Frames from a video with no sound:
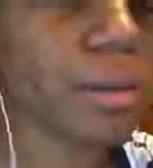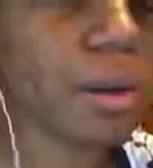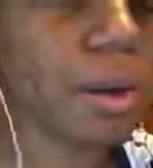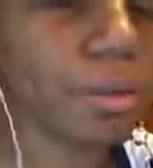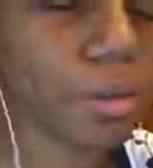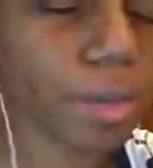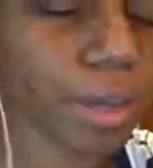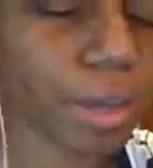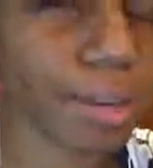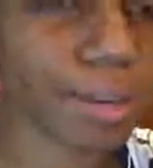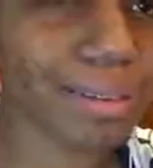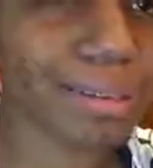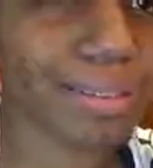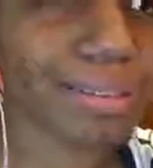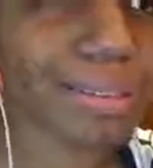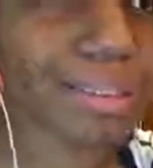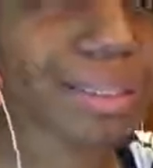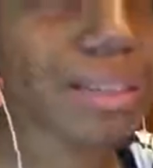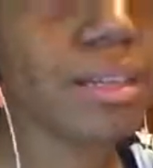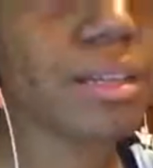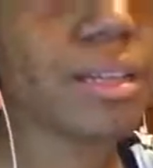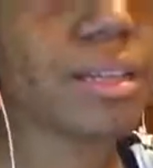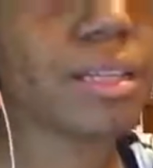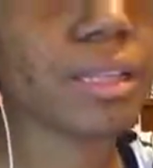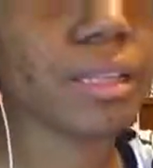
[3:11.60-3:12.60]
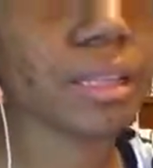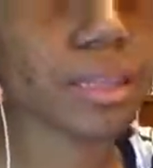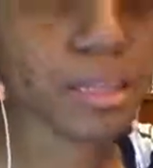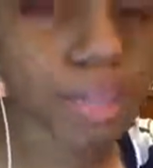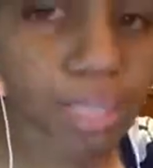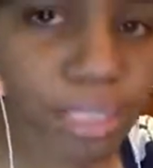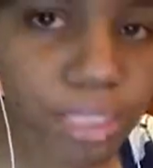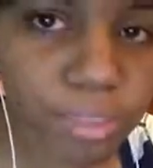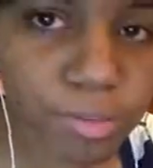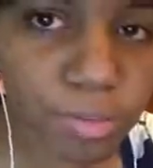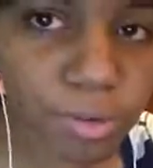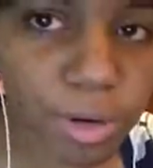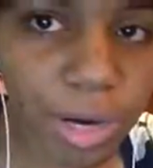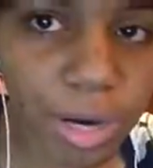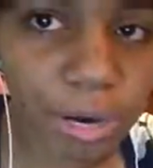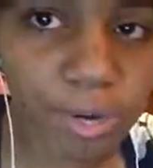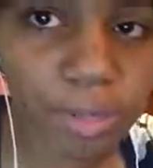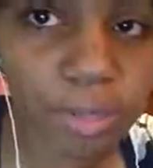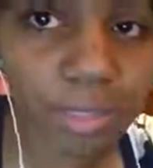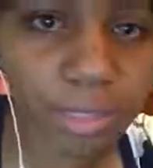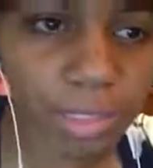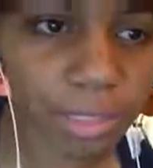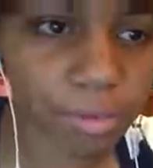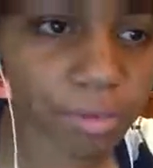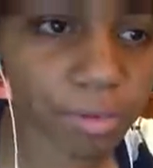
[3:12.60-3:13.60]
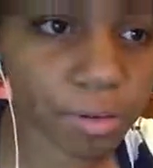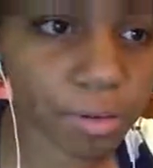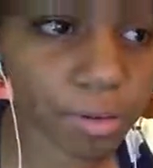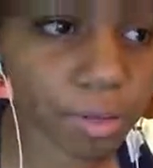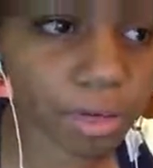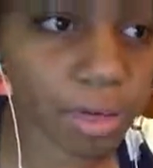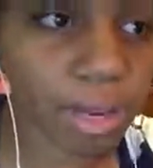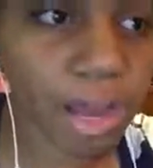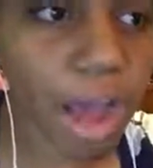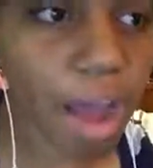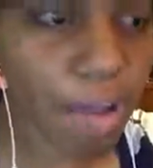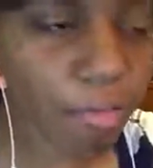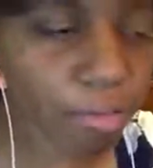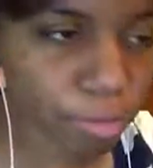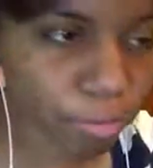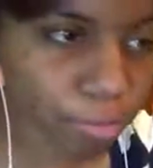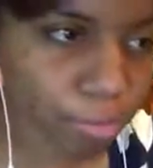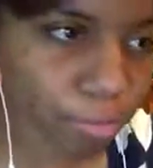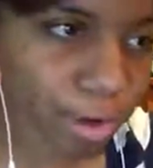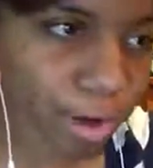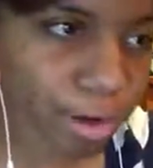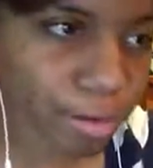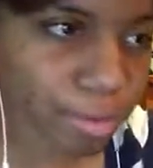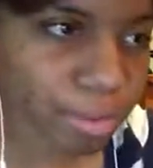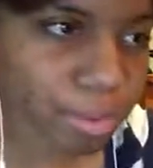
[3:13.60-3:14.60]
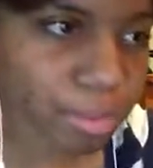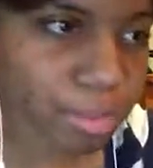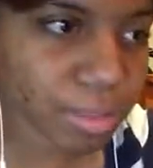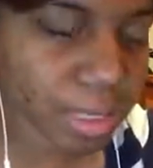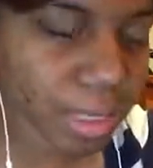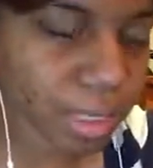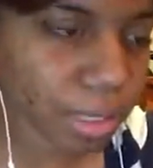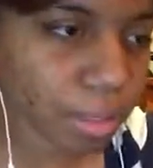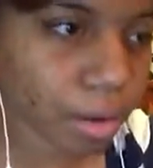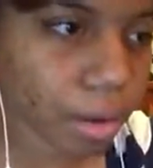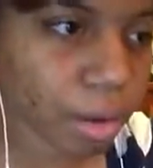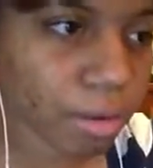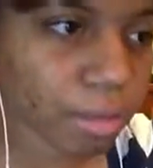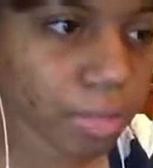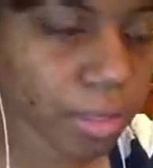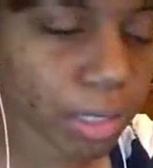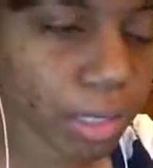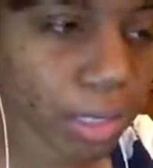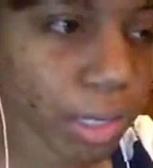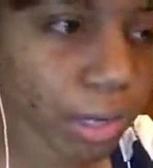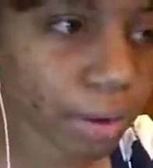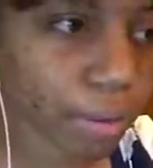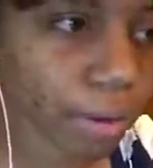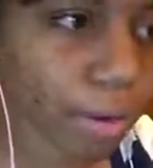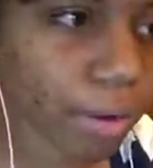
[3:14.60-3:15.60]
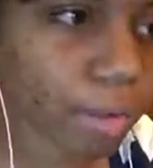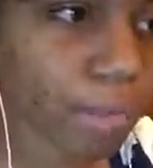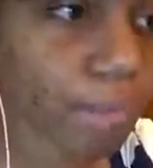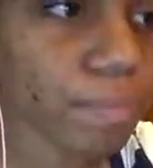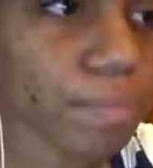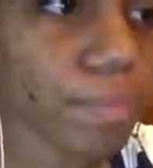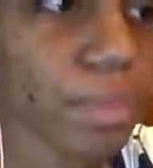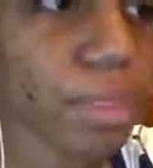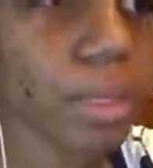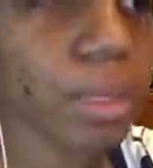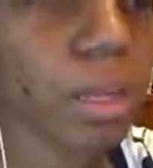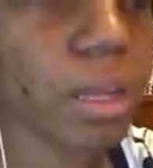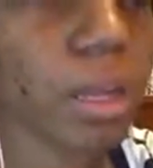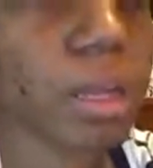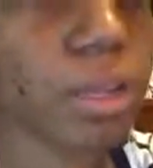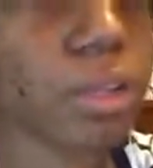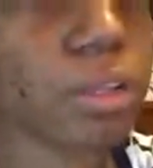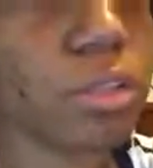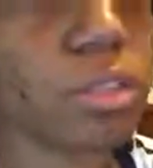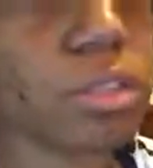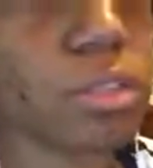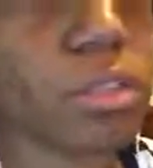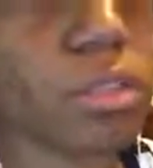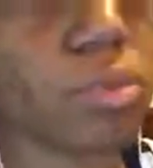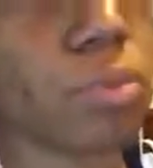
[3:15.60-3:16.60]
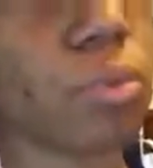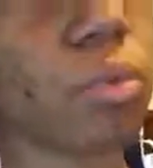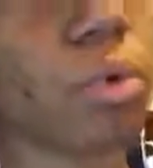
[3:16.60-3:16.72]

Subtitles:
okay. Next 4 hours, leave it on. After the 4 hours, take it off, let it air out, and you just